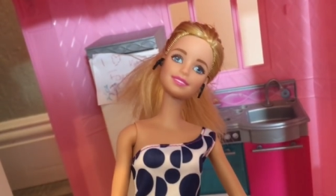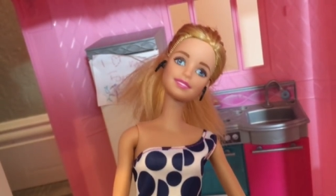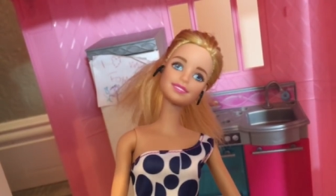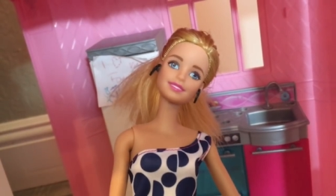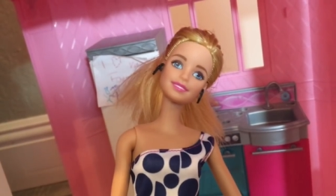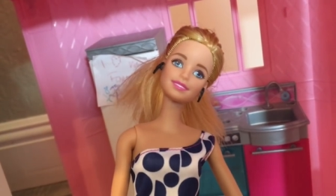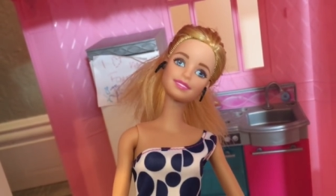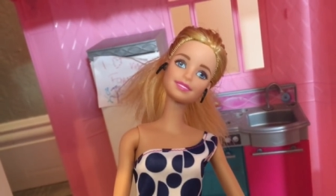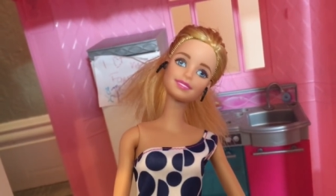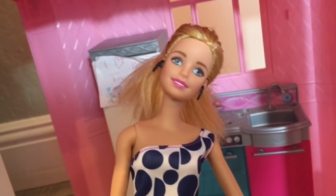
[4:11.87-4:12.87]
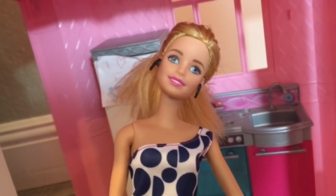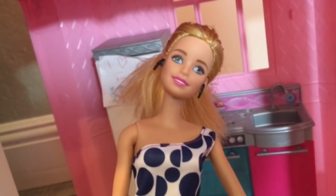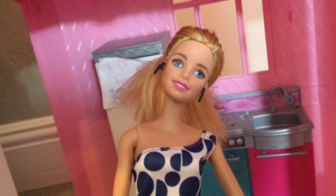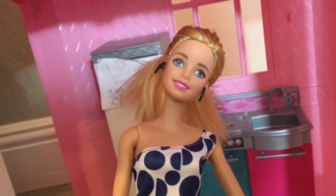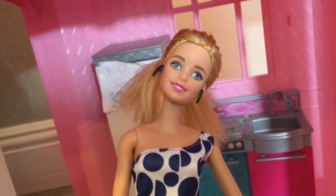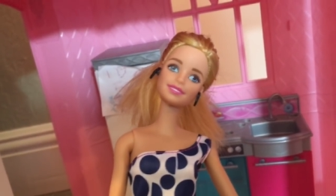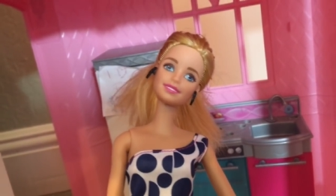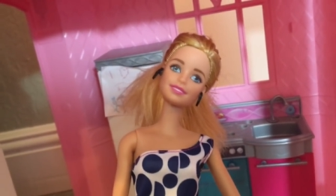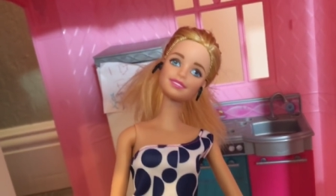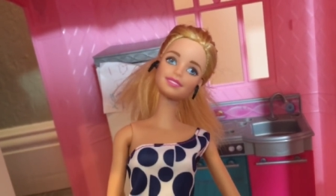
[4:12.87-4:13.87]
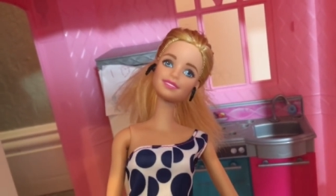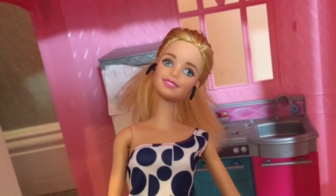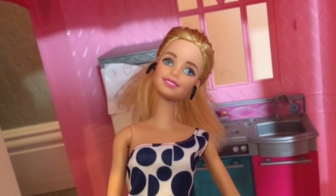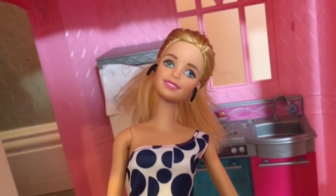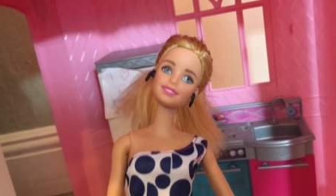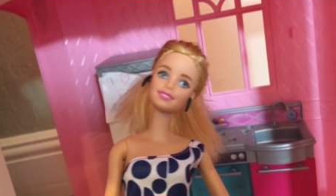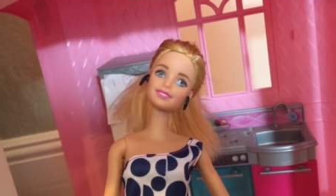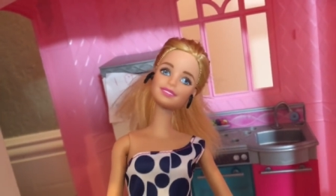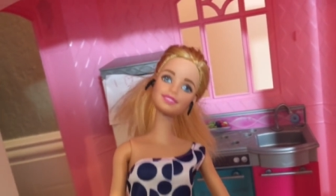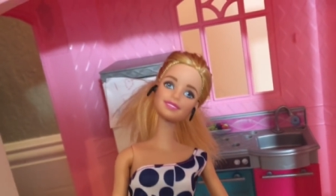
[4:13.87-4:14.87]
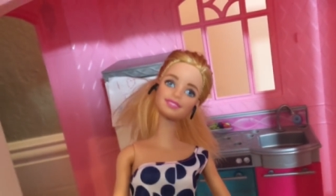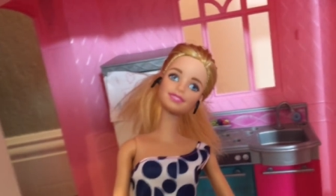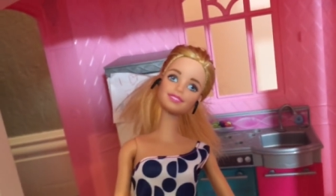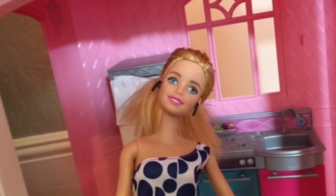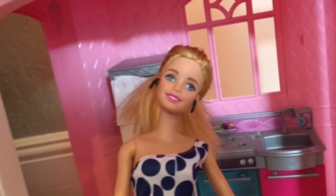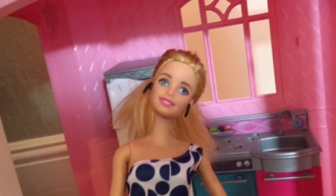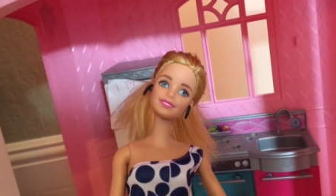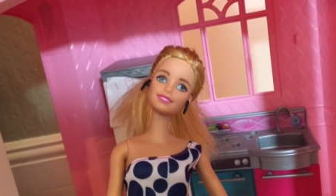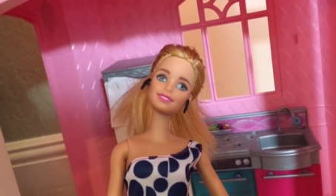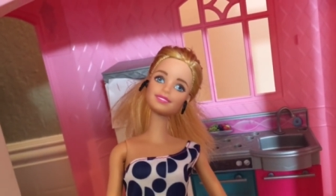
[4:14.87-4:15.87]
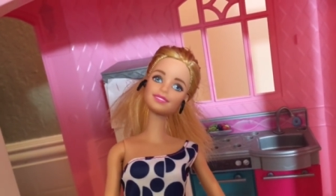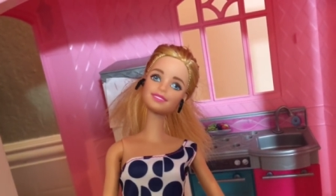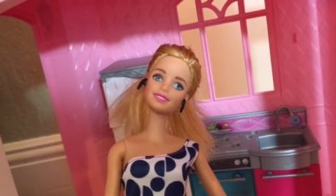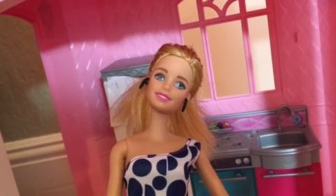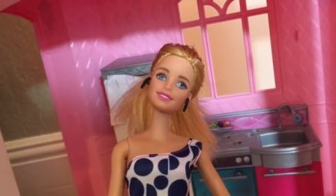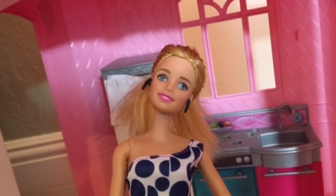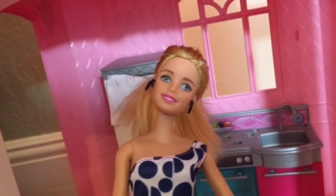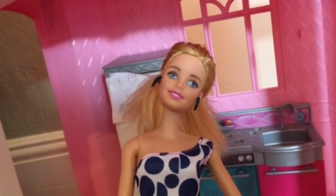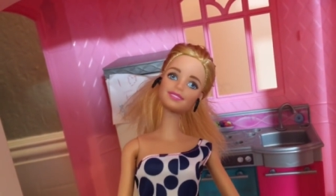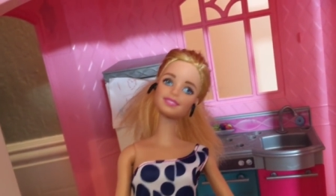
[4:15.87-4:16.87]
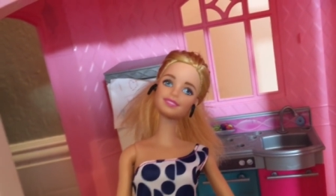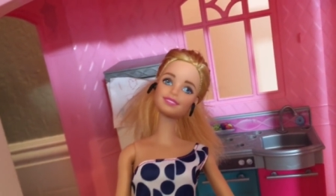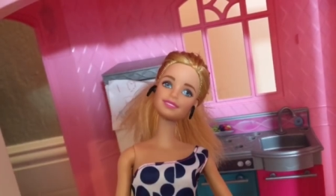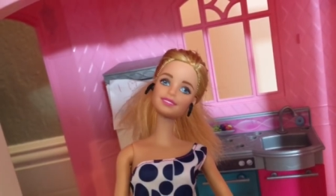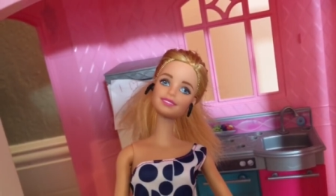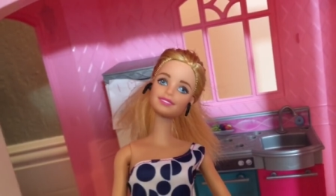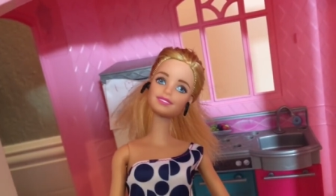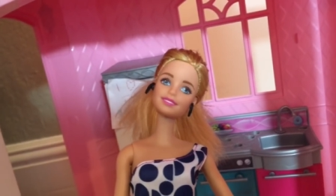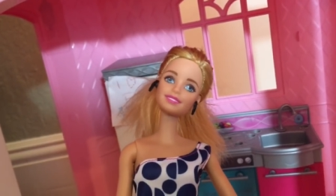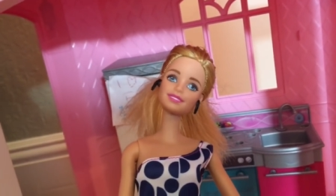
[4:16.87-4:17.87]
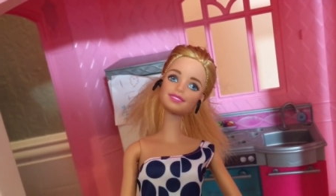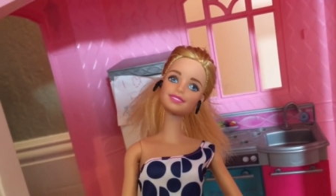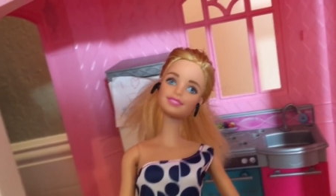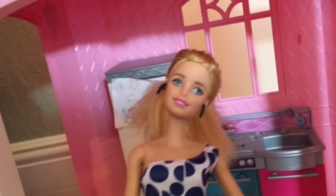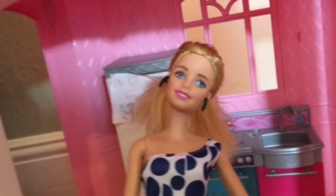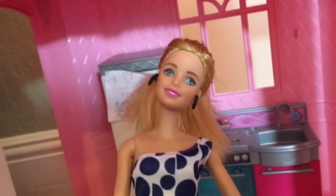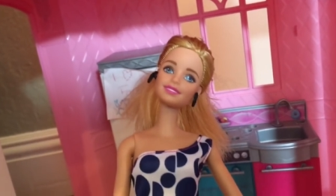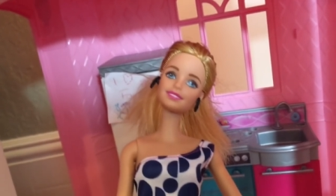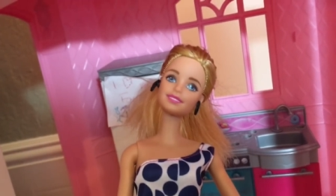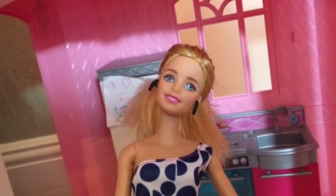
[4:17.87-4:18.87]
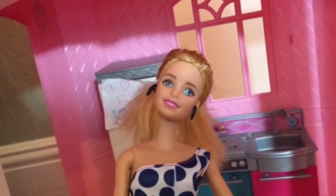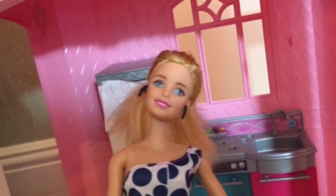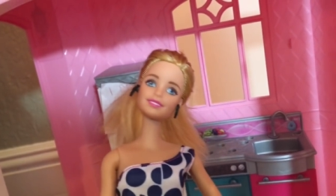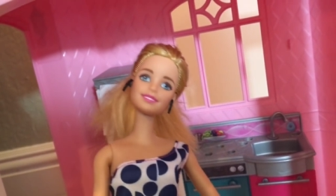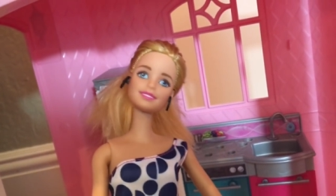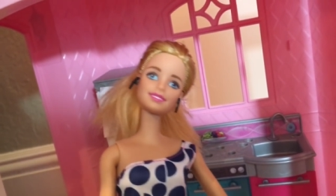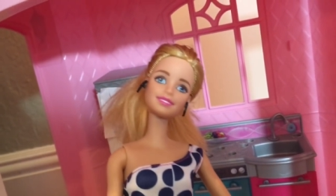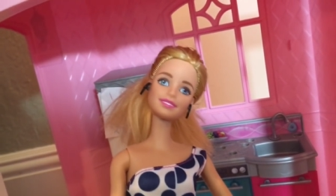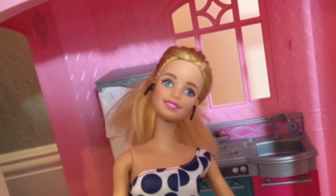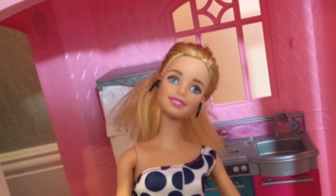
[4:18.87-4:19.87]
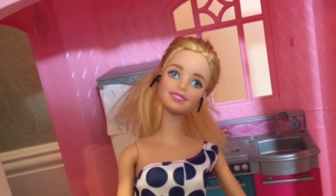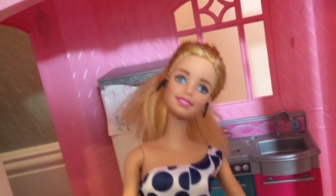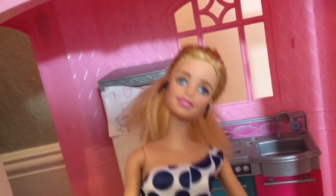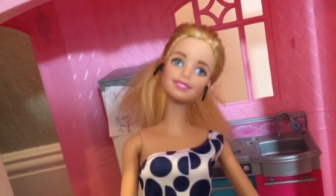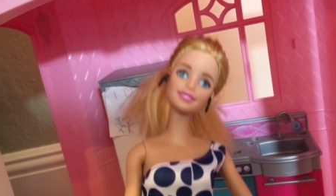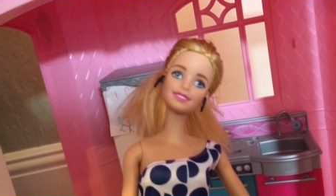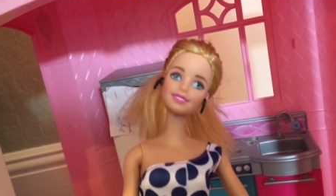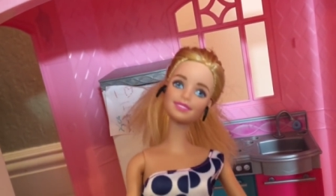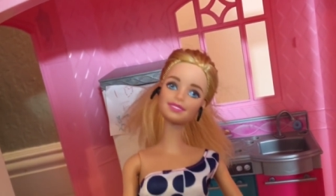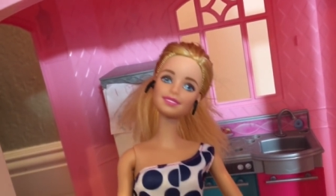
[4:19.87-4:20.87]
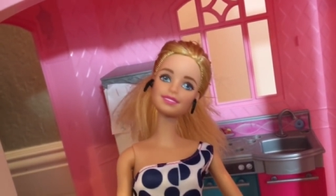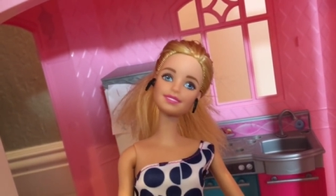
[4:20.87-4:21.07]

Wait a minute, what am I doing? Of course the police should be out there looking for them, but I should too. They're my sisters. And you know what?